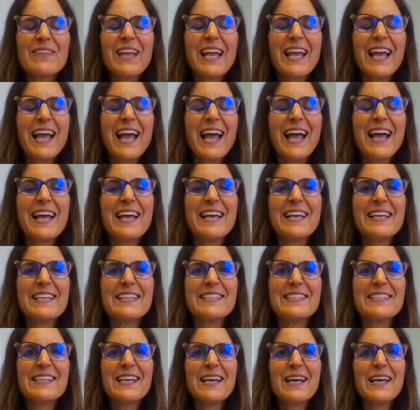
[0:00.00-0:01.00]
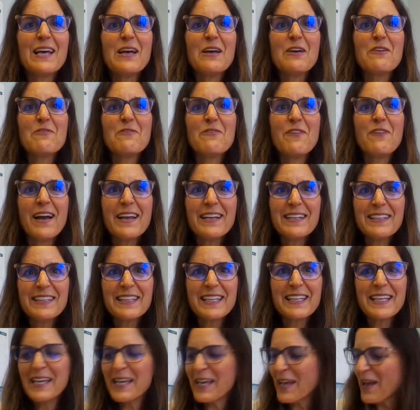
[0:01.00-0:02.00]
And
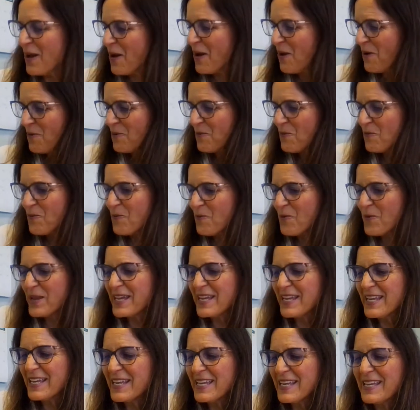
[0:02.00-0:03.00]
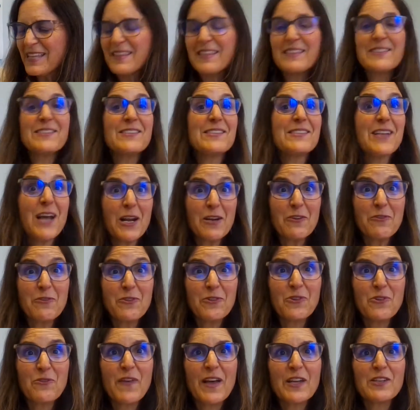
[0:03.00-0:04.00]
finally, this is not a
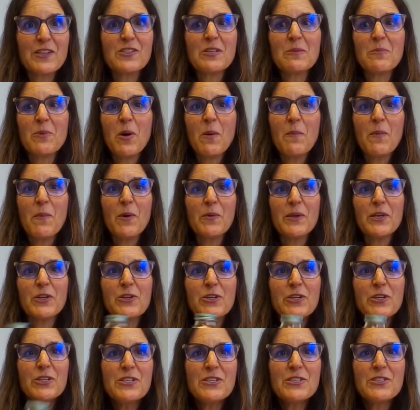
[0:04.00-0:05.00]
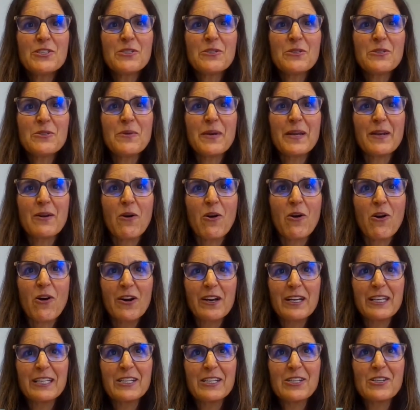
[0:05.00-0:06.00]
fruit or vegetable, but we couldn't do an
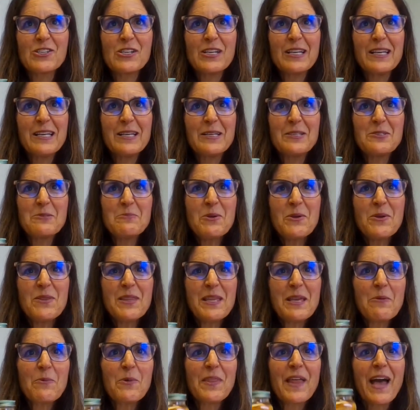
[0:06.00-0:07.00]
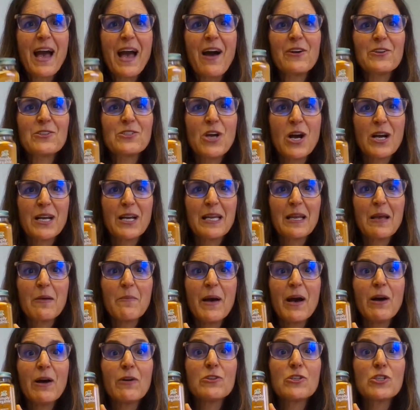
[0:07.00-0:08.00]
orange smoothie without talking
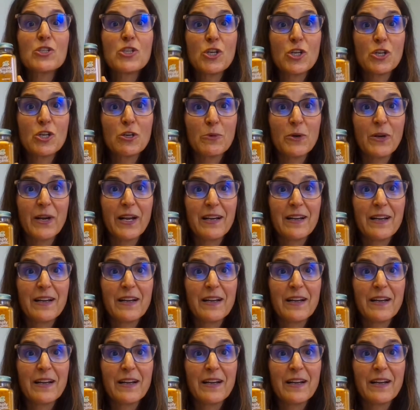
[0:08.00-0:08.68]
about turmeric.